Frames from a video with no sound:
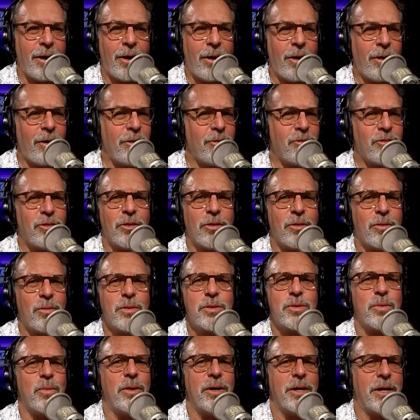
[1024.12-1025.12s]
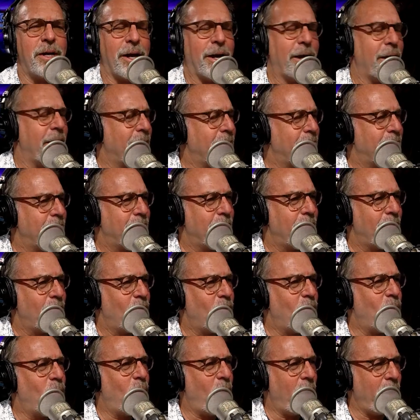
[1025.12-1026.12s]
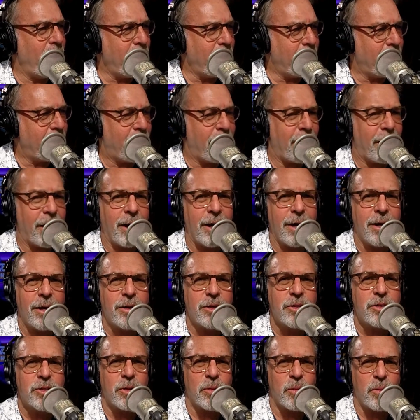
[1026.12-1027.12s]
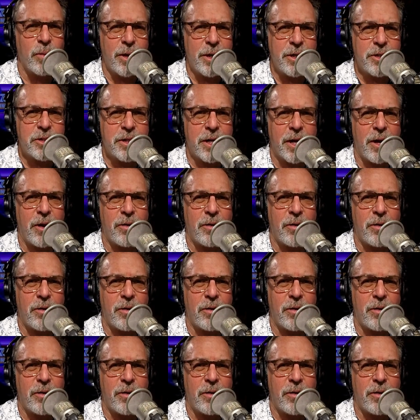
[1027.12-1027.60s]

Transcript: And all it took was one guy. Mm-hmm. One guy to reach